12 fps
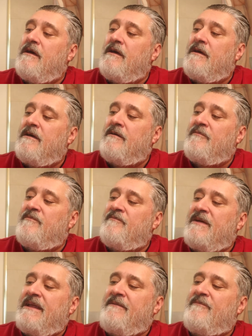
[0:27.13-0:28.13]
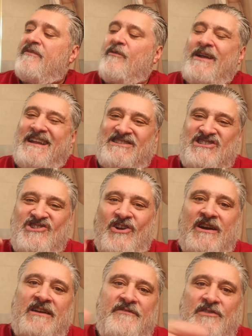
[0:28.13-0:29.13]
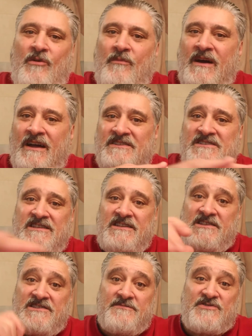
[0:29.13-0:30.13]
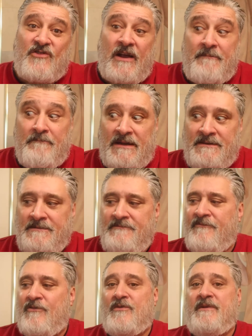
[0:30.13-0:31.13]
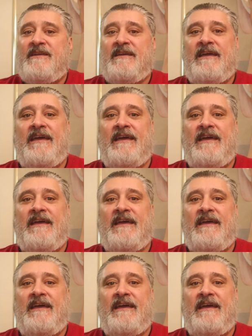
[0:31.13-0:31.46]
Um, and before I get started, if you don't mind, just hit the subscribe button for me.